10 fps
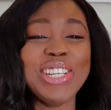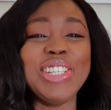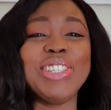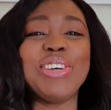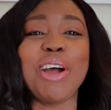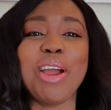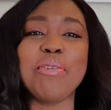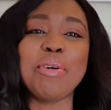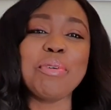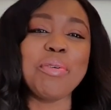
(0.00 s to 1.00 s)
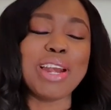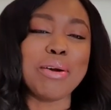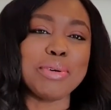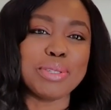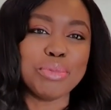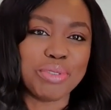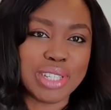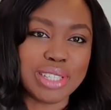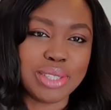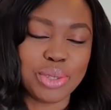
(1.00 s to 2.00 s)
So I remember when I was
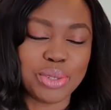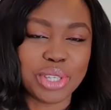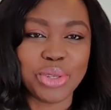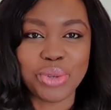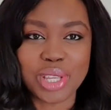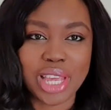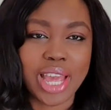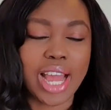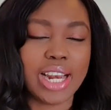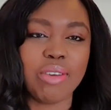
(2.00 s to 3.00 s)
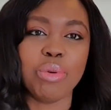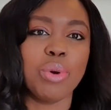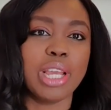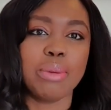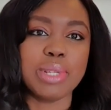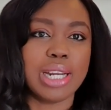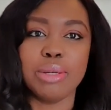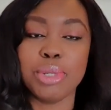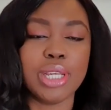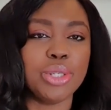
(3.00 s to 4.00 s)
moving to the UK and everyone kept
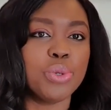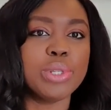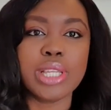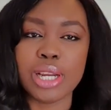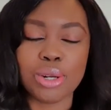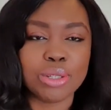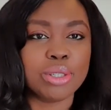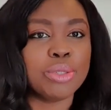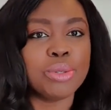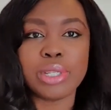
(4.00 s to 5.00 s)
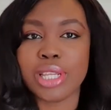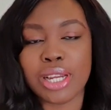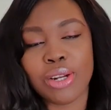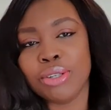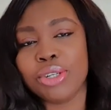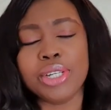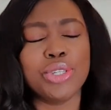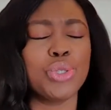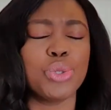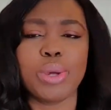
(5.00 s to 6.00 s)
telling me, don't stay in London, don't stay in London.
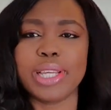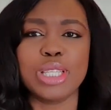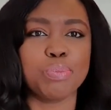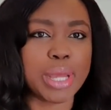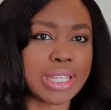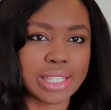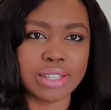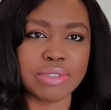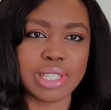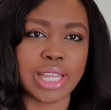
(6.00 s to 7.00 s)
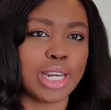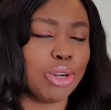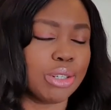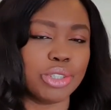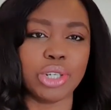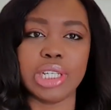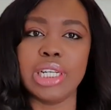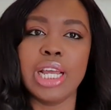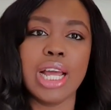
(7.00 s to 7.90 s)
It's too expensive to stay in London.